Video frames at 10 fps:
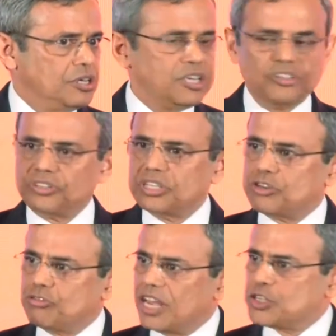It is
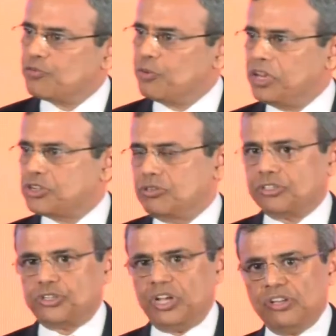a
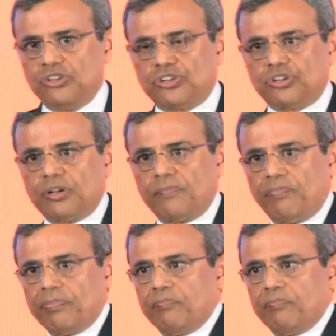transformational change,